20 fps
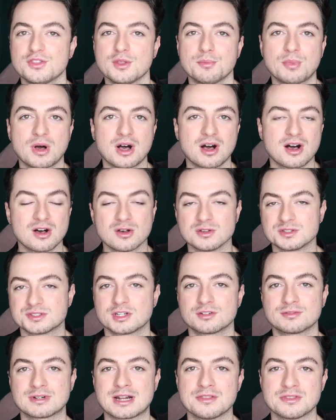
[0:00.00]
the
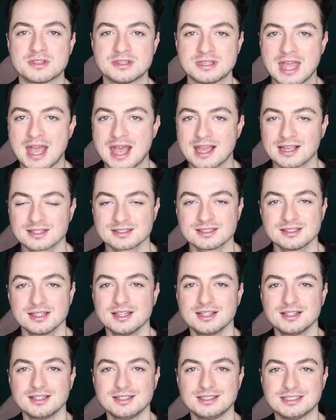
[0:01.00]
piles around the necks.
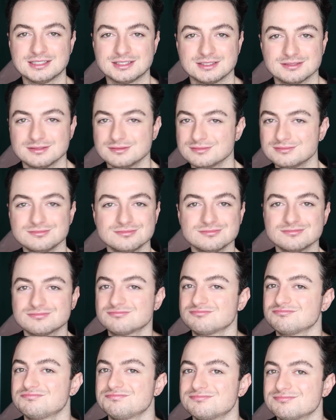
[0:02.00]
It's,
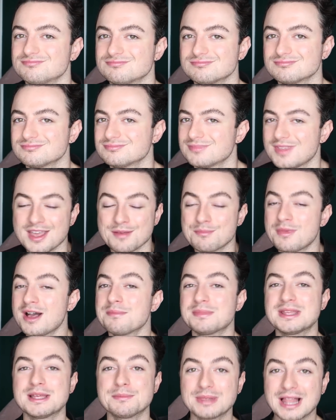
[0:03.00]
it
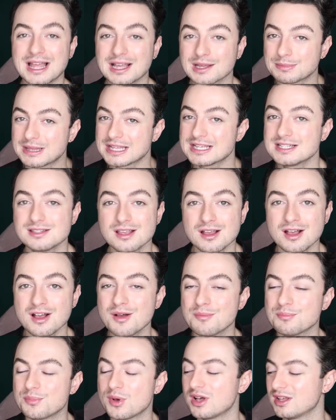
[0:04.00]
might be a black
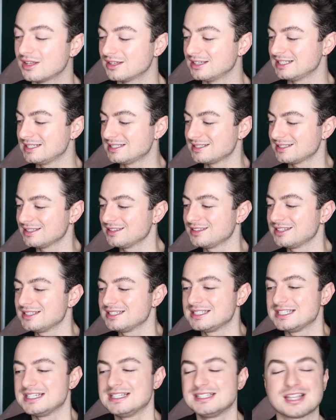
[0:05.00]
blazer, but it's the
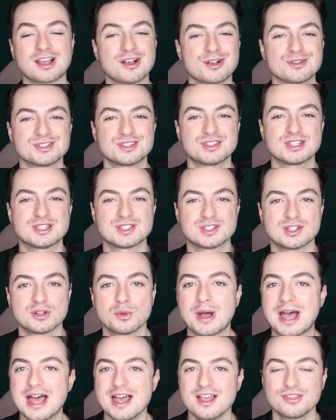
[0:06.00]
details, the
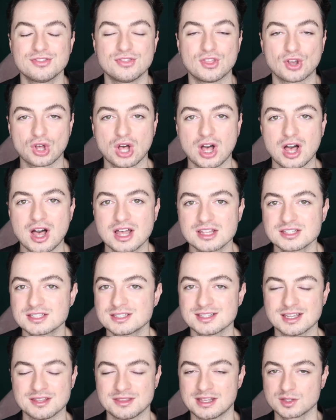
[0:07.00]
silhouette the
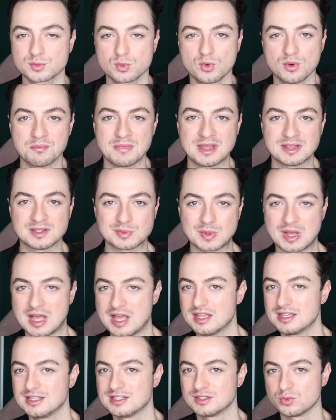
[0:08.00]
cuts, and that's what
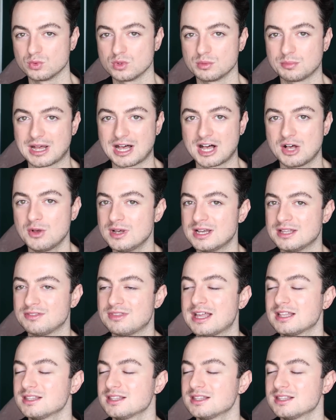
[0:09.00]
menswear is all about, and